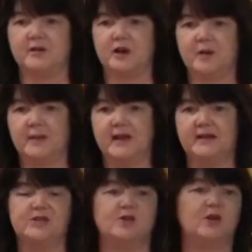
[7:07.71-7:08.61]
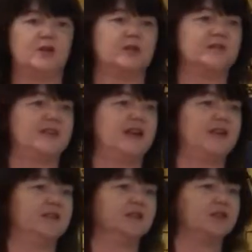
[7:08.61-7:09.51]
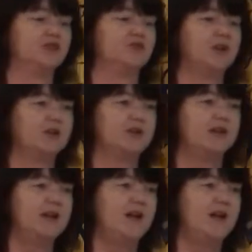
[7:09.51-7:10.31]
army and saw a lot of death and destruction.